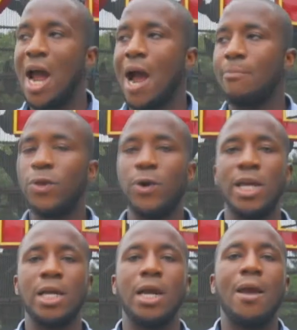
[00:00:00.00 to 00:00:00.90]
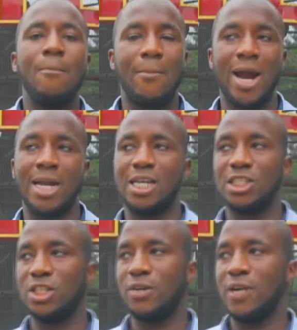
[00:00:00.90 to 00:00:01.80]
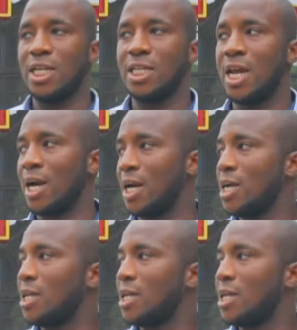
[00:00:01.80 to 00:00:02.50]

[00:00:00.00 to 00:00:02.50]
I'm doing mining engineering there.